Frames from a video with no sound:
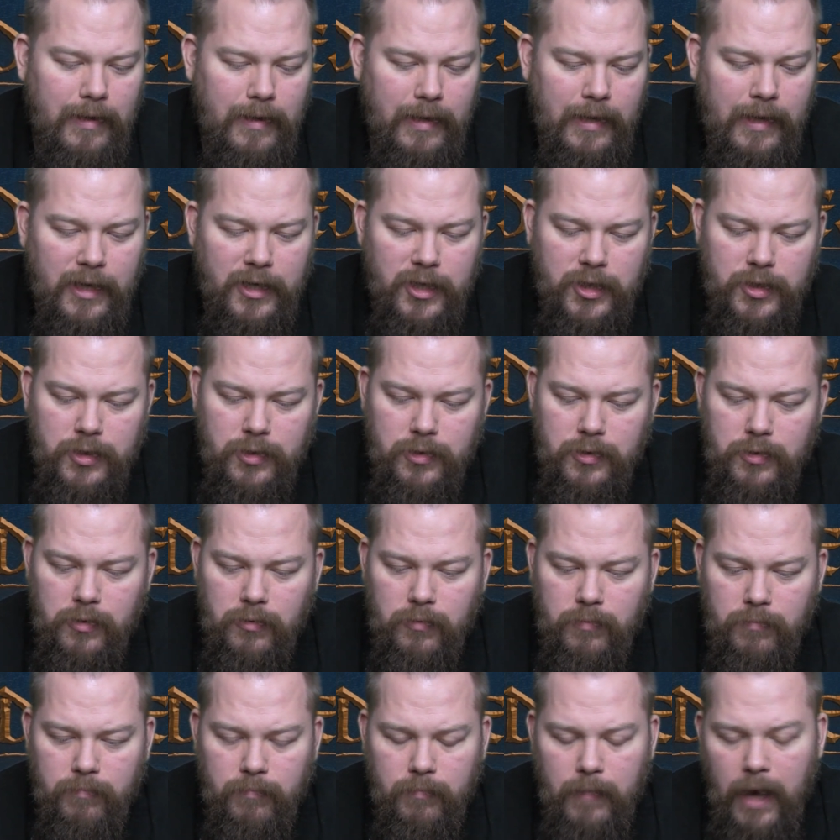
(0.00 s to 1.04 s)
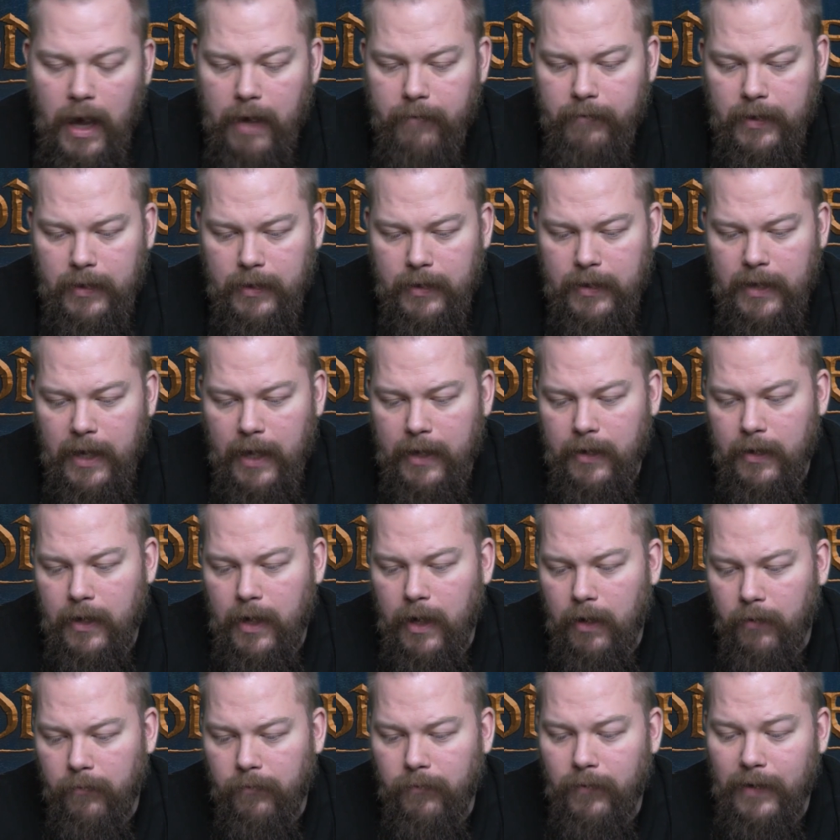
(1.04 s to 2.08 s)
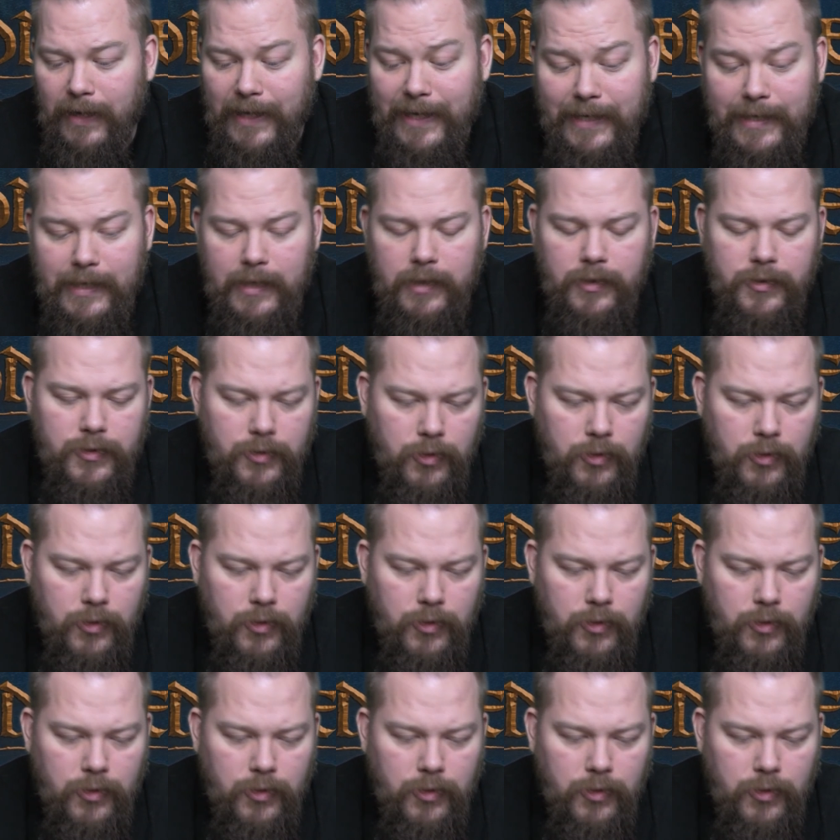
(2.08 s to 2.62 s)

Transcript: in addition to having Gandalf leading